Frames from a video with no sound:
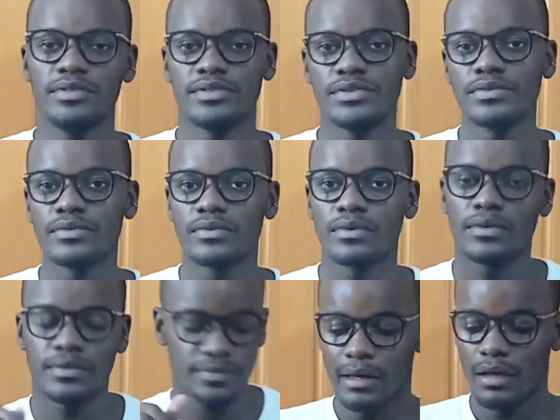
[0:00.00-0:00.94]
too.
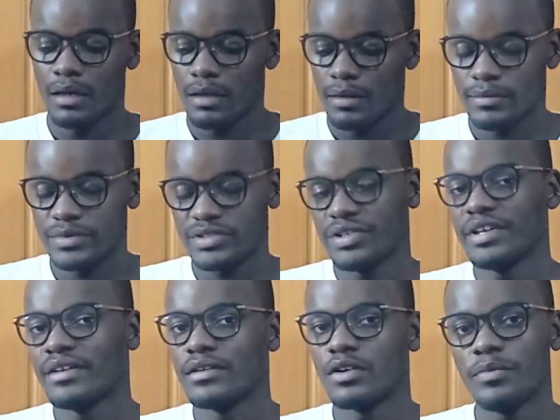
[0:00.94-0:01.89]
So
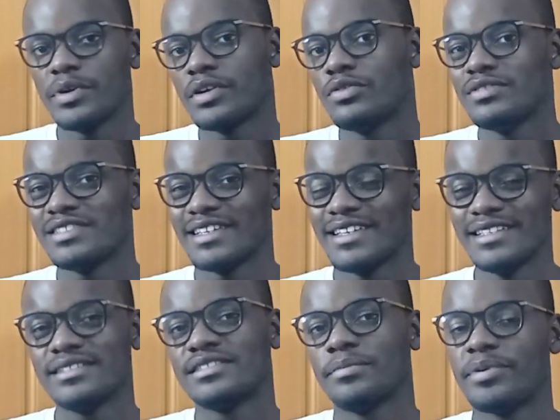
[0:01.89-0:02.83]
yeah, the Comet Cruiser
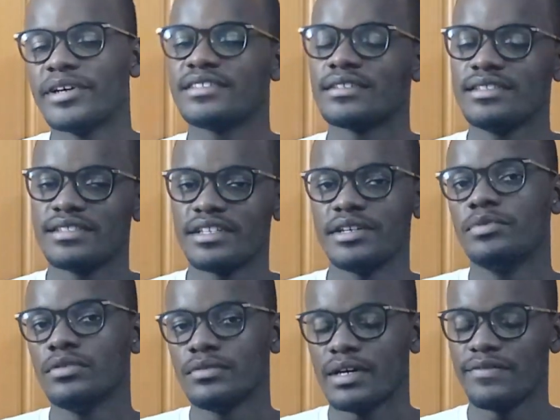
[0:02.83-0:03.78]
is surprisingly
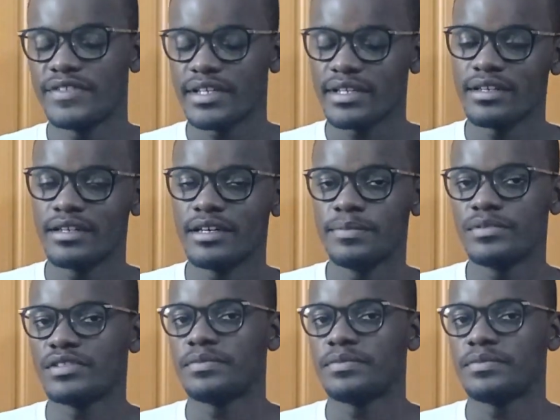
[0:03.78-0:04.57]
stable. I've taken it up to